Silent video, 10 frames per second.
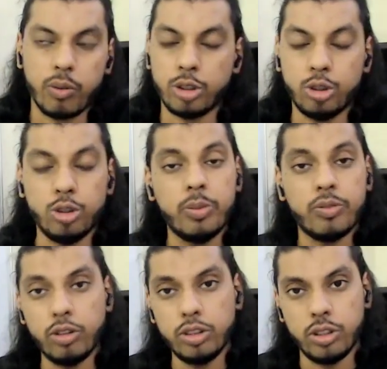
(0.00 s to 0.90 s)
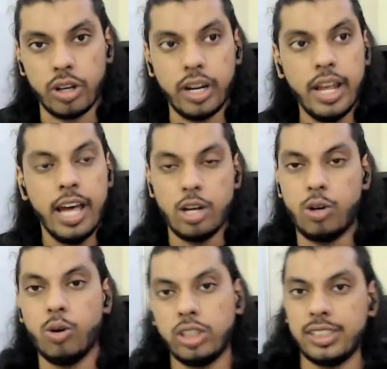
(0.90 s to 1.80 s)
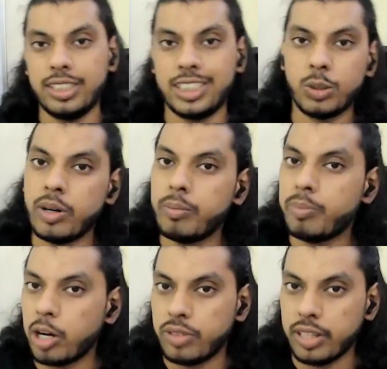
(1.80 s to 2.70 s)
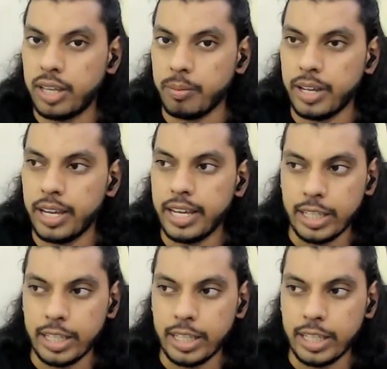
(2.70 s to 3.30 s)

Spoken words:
what should be focusing on. Courses is just one part of the game.